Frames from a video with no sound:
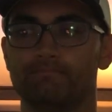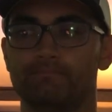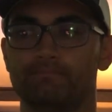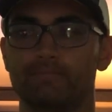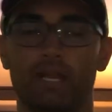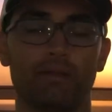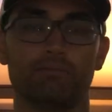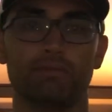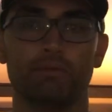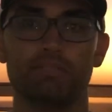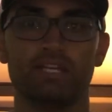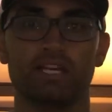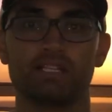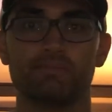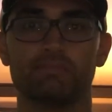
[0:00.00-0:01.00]
Gotta
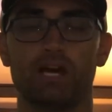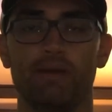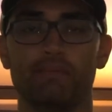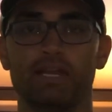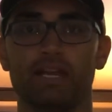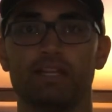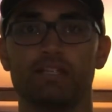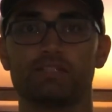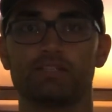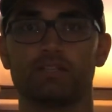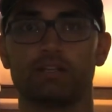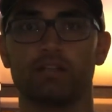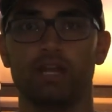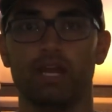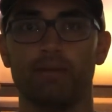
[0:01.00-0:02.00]
take some time to
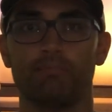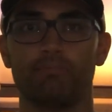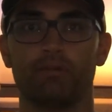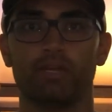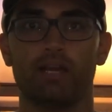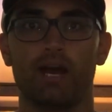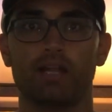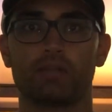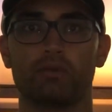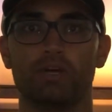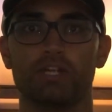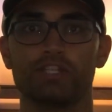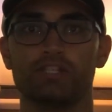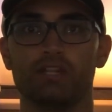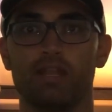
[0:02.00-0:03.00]
answer a pretty hot
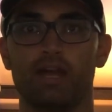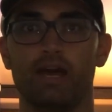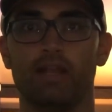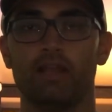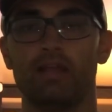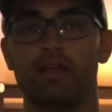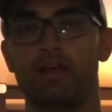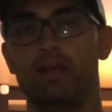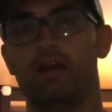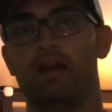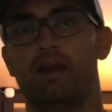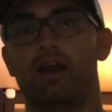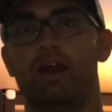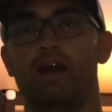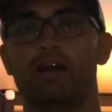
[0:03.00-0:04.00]
question that
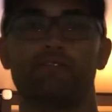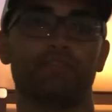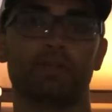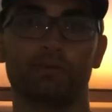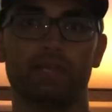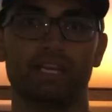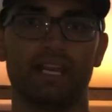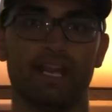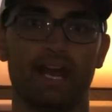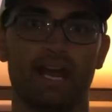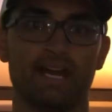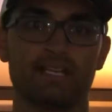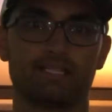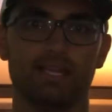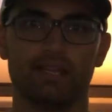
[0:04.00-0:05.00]
I frequently get
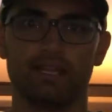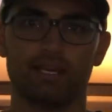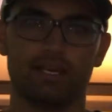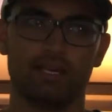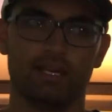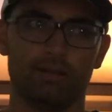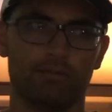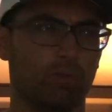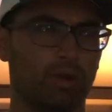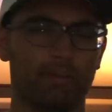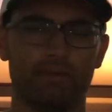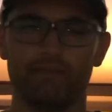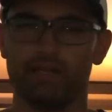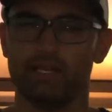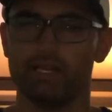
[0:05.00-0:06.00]
asked. I think in one of my
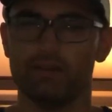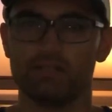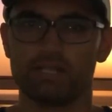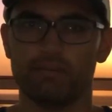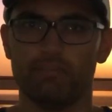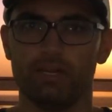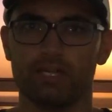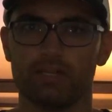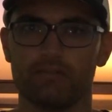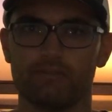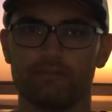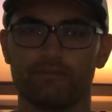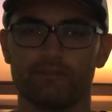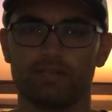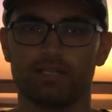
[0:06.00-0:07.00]
videos I might have
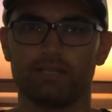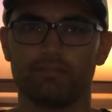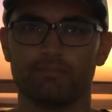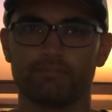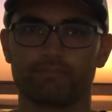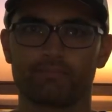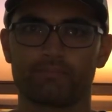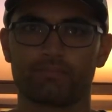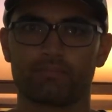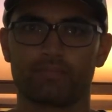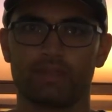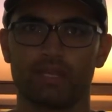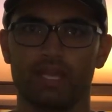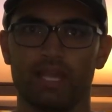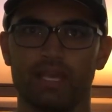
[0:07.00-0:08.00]

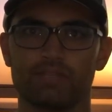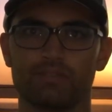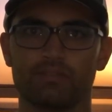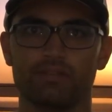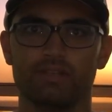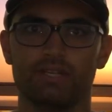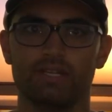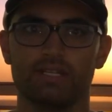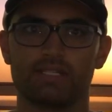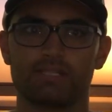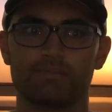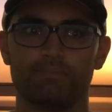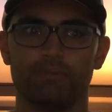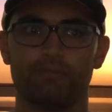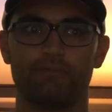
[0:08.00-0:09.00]
answered this
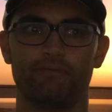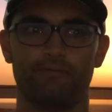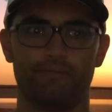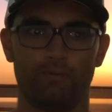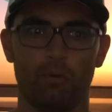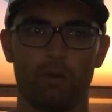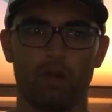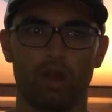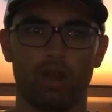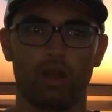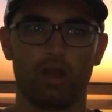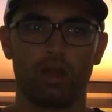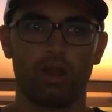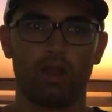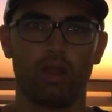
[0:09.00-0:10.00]
before,
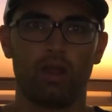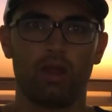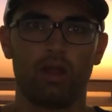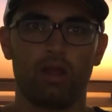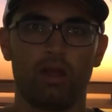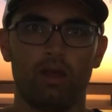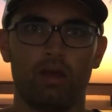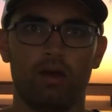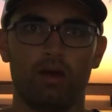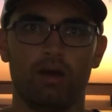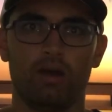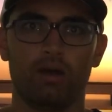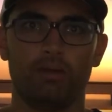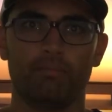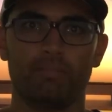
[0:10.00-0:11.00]

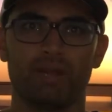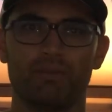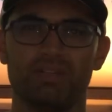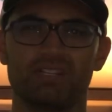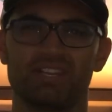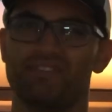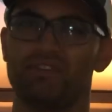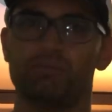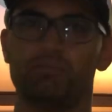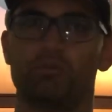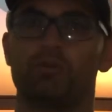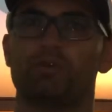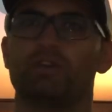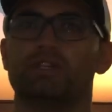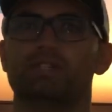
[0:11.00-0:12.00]
but I wanted to give you a
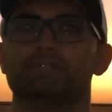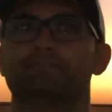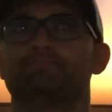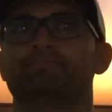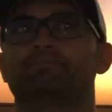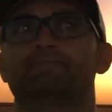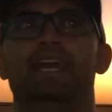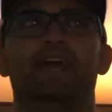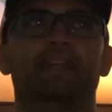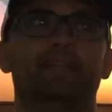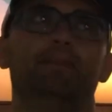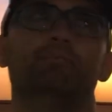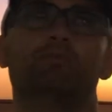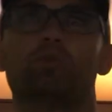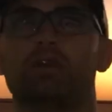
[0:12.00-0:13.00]
more
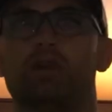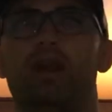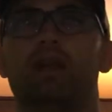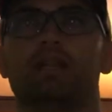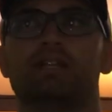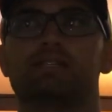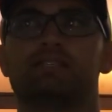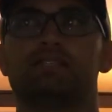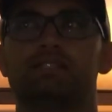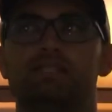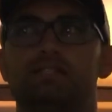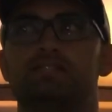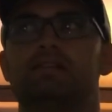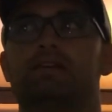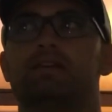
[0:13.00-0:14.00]
candid, more
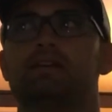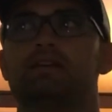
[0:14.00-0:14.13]
honest,